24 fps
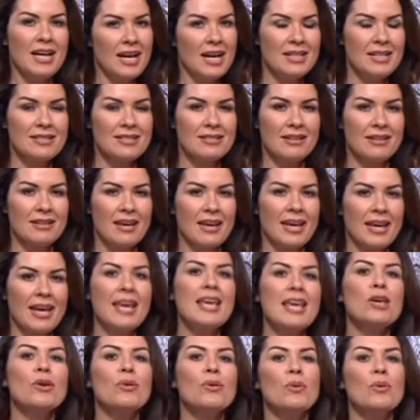and it's
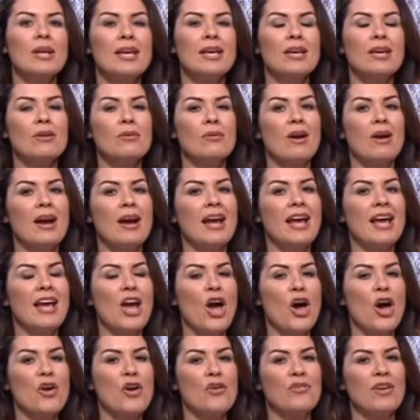looking equally
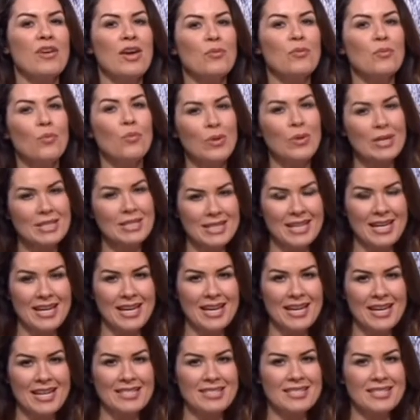grey over in
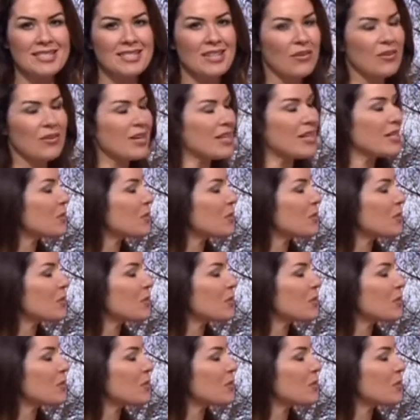Wisley in Surrey